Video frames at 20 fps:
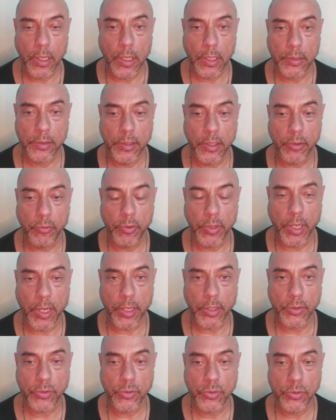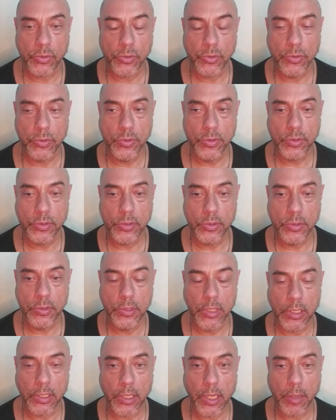and the reactions
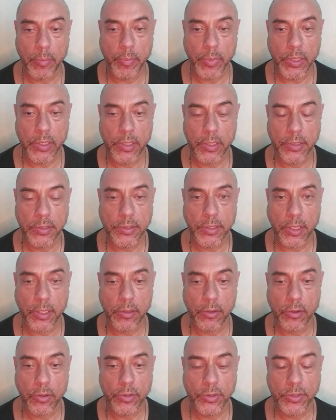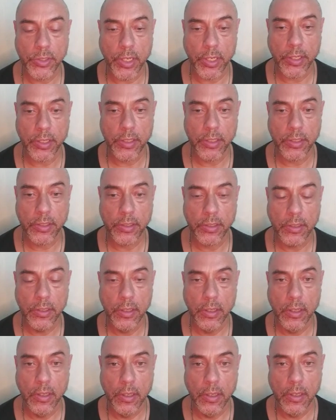that happen inside our psyche.
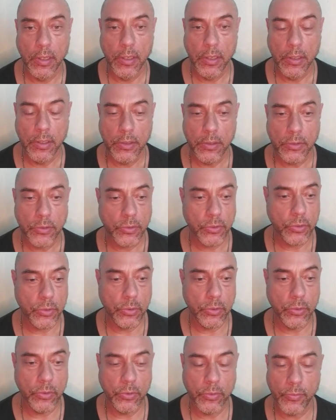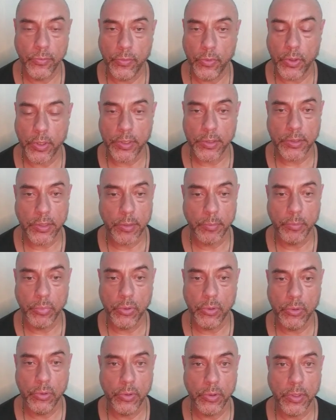So, for
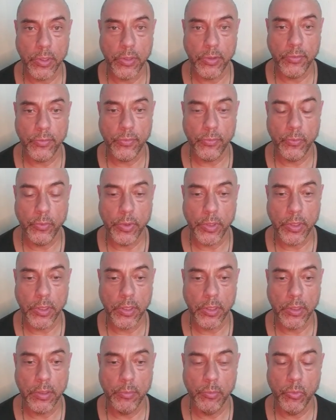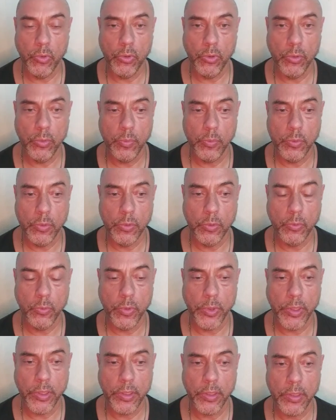example, if we move,
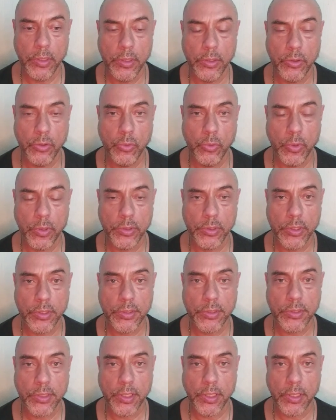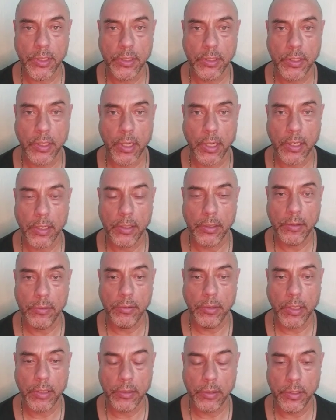we need to understand
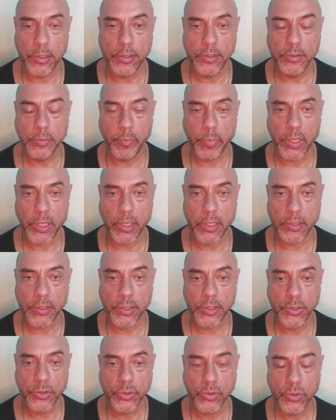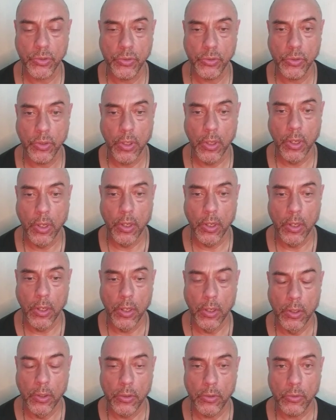and at least pay attention
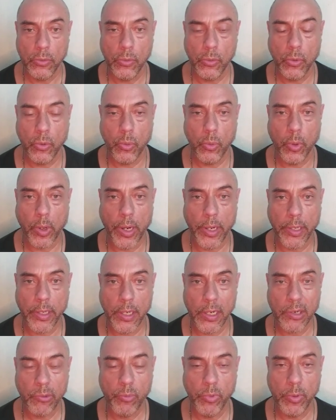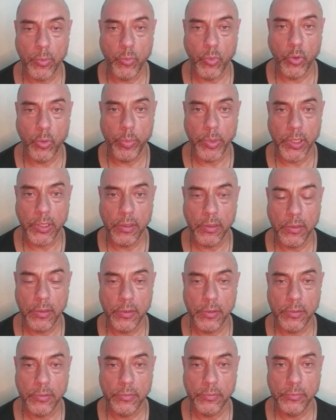to why are we
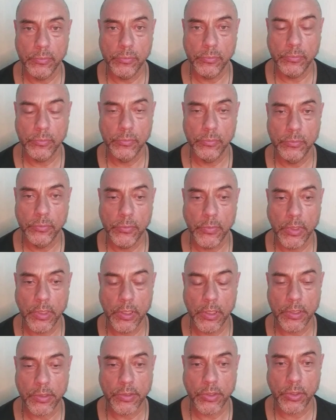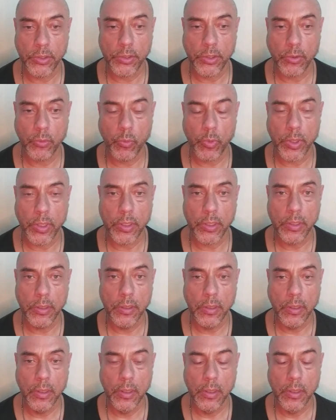moving in a certain way.